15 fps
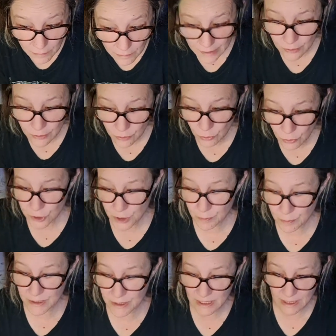But in order
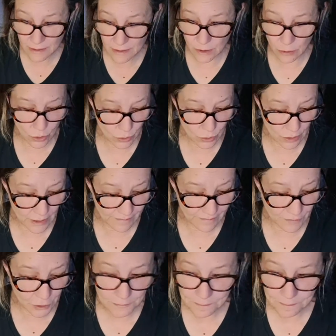to protect the local
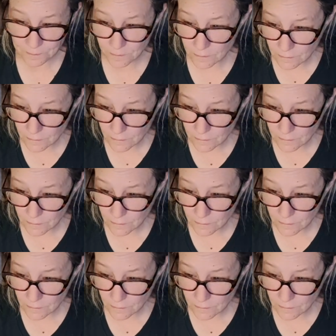level,